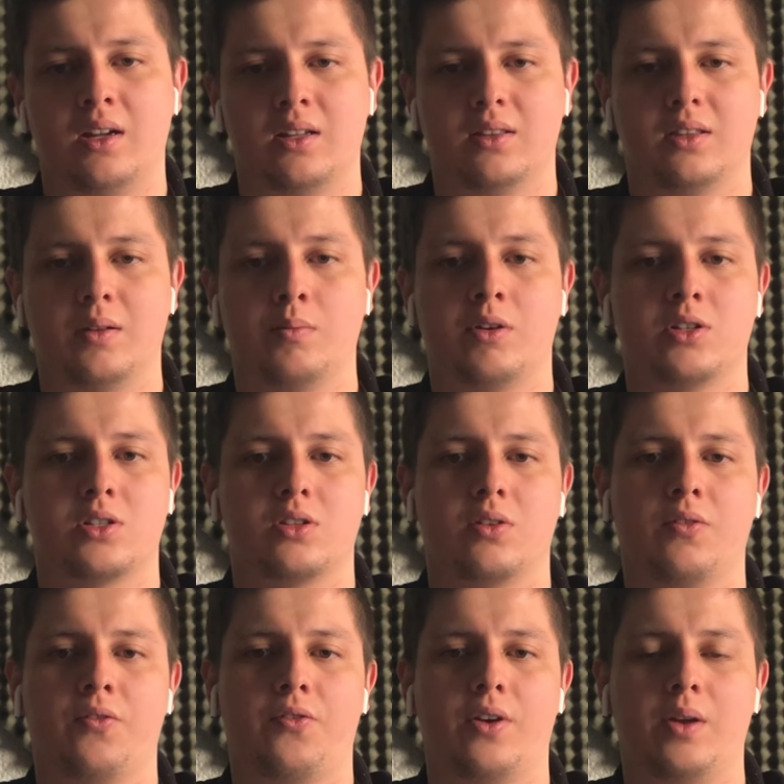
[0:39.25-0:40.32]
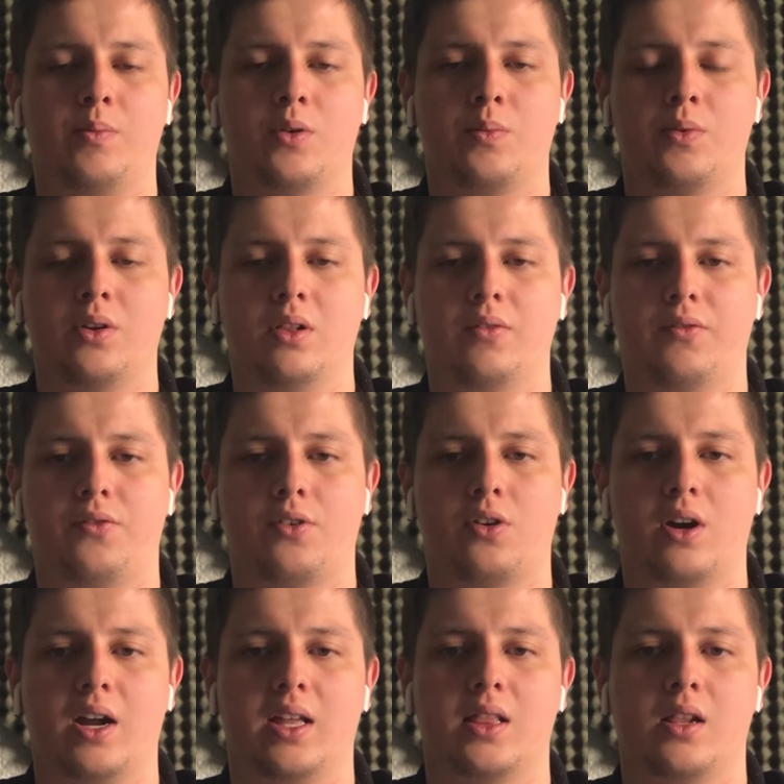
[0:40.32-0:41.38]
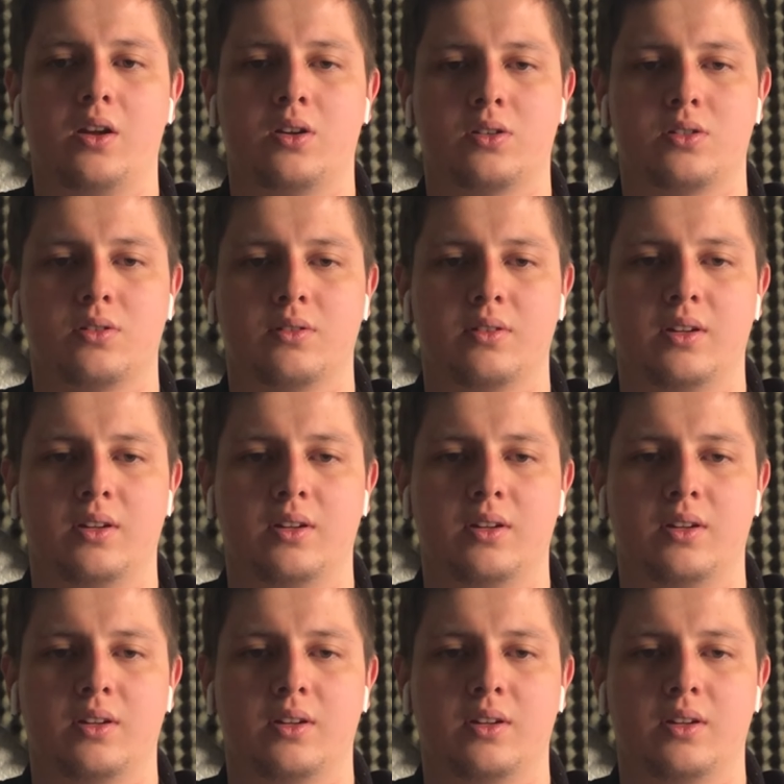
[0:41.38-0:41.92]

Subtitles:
the most unfavorable for head loss.